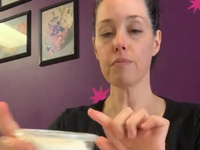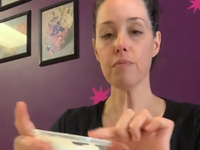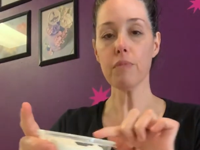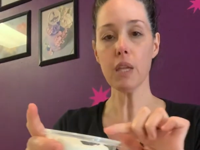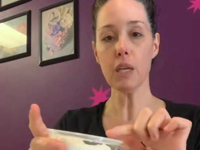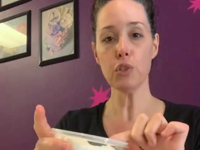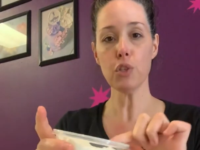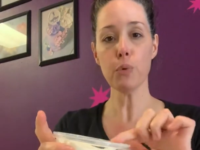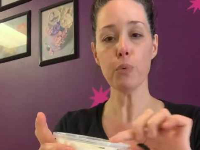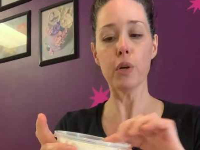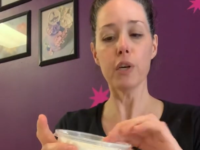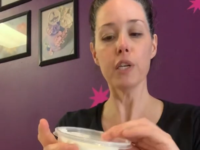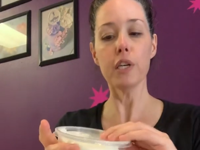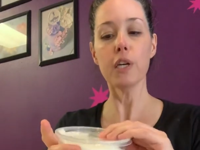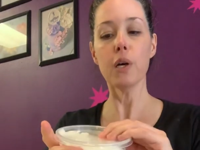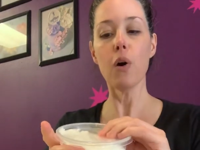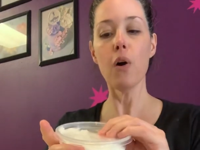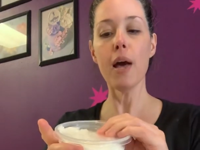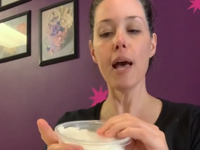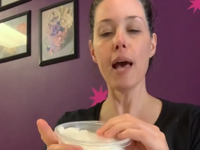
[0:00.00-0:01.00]
So we're going
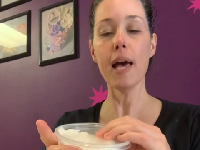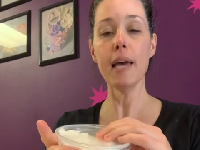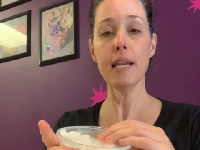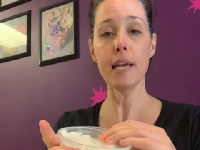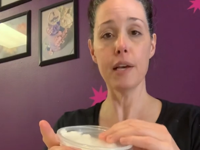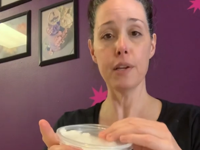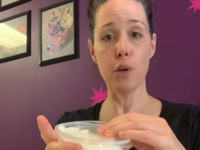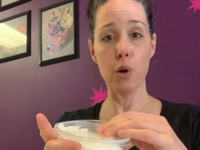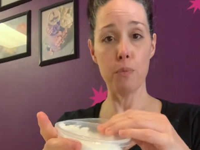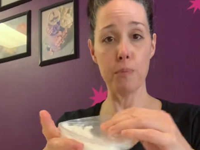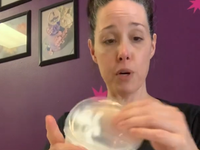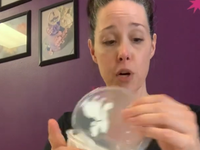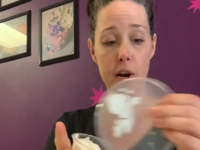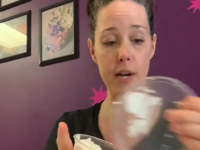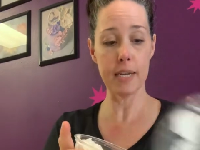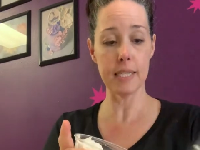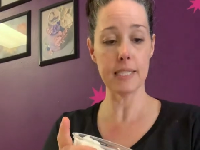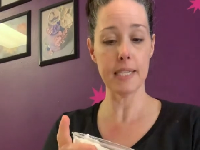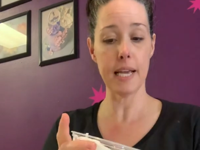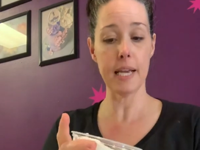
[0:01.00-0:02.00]
to go ahead and open our
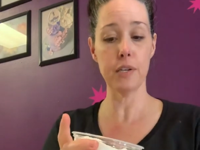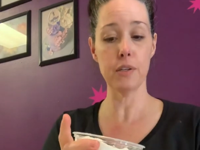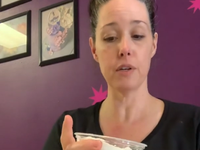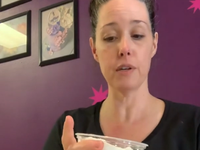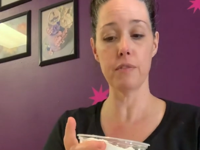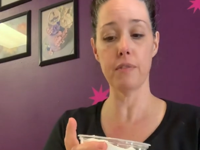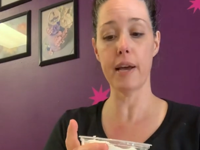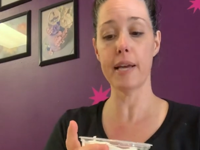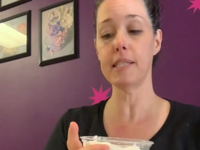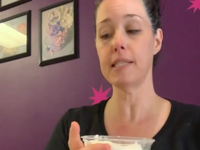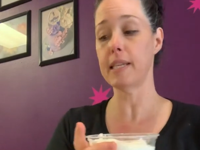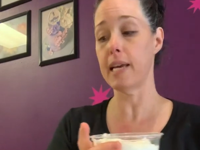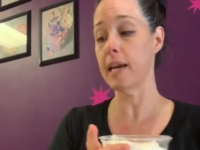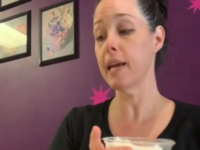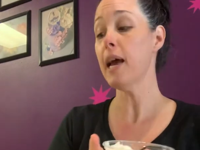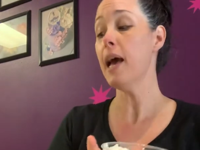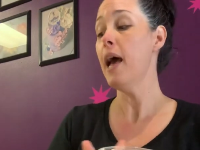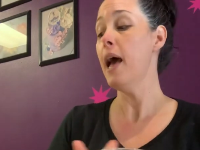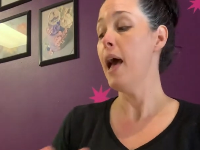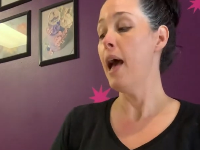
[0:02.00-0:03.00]
container of icing.